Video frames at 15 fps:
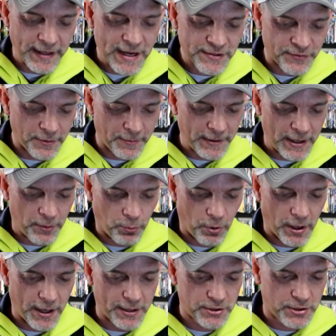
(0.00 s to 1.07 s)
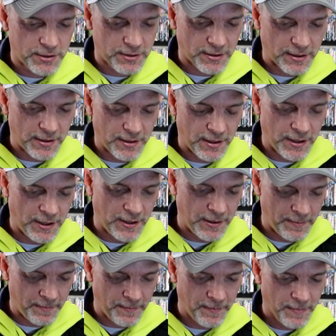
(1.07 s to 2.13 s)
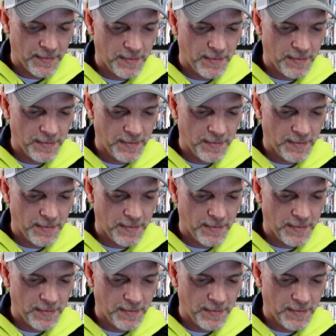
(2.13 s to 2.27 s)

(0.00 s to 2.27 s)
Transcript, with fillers: next film that I watched um,